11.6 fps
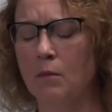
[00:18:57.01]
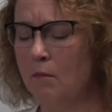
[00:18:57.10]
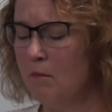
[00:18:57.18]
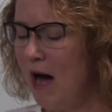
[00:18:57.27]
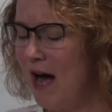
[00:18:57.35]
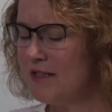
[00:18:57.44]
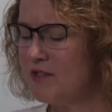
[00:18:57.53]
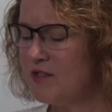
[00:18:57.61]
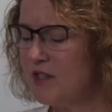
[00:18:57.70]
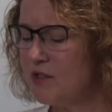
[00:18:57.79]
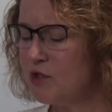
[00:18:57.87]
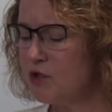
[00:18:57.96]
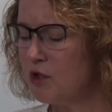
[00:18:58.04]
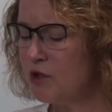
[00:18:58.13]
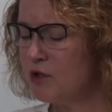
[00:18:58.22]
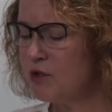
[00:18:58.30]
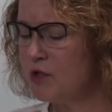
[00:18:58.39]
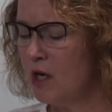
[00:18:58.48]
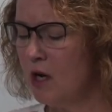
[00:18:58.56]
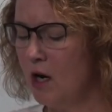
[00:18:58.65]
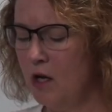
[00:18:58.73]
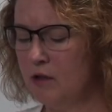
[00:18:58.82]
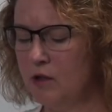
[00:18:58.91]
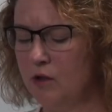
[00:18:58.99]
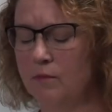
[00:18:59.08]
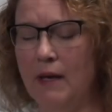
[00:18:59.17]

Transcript: Ma's sisters, Uncle